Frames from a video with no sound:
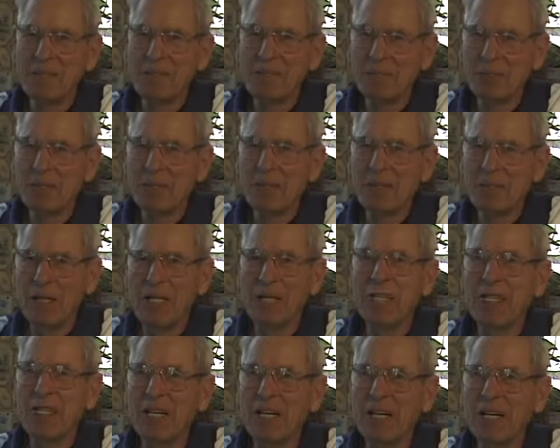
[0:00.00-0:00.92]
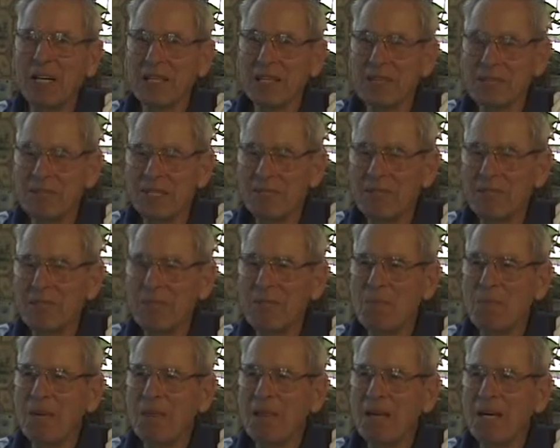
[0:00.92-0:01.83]
a paycheck.
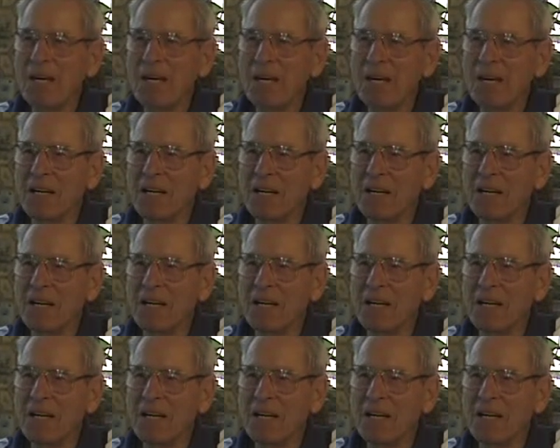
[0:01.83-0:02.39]
And